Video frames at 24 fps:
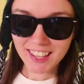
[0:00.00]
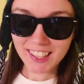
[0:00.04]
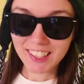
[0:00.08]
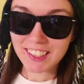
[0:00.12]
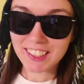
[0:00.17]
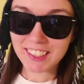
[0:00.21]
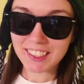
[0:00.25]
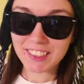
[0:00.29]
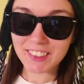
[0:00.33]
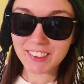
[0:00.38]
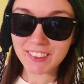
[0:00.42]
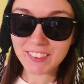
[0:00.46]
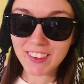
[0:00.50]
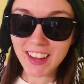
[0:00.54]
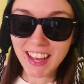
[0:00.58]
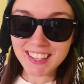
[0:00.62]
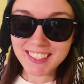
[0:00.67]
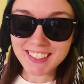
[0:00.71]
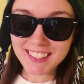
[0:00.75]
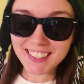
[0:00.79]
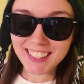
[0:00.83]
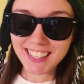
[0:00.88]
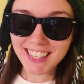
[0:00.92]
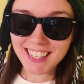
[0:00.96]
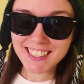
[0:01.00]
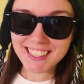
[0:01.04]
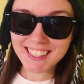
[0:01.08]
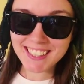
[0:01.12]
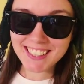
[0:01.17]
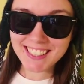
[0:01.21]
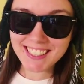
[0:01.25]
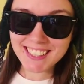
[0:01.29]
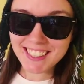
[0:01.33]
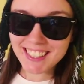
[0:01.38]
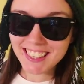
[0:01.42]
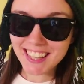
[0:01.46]

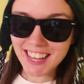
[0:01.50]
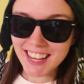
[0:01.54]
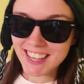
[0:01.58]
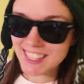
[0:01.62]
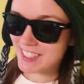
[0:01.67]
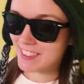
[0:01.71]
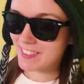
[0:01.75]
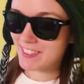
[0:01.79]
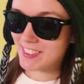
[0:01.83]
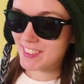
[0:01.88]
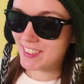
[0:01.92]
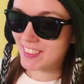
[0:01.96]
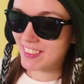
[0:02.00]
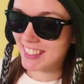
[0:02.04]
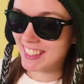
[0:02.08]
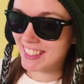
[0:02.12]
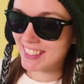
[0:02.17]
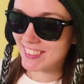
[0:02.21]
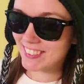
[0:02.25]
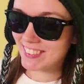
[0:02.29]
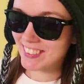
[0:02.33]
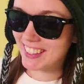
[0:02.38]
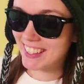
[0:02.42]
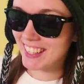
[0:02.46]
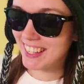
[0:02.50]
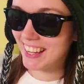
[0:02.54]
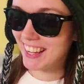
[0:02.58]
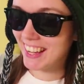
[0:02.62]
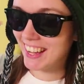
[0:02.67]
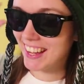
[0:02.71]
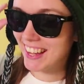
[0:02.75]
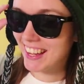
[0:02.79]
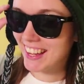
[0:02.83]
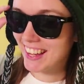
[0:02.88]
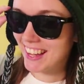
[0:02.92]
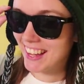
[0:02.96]
Congratulations, class of 2020.
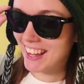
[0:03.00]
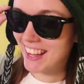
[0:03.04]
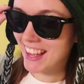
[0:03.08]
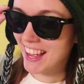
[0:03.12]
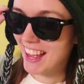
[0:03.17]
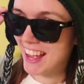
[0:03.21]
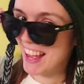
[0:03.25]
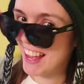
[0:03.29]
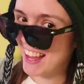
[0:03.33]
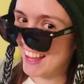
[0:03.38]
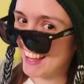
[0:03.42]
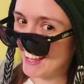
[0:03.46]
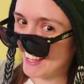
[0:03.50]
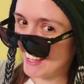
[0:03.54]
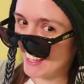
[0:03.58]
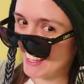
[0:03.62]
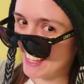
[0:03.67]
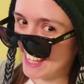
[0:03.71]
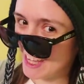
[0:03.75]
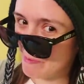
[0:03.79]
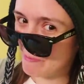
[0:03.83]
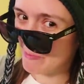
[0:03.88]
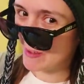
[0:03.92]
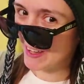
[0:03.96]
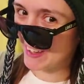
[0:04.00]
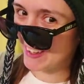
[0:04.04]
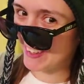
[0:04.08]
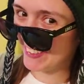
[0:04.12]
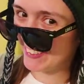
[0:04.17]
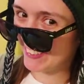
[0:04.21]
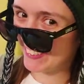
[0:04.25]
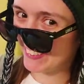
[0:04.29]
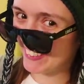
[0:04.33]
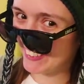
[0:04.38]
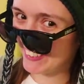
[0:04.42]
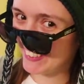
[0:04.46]
Keep it
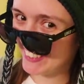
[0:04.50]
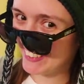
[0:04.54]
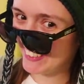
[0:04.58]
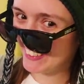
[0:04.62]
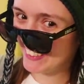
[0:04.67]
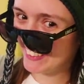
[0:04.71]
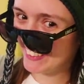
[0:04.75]
cool.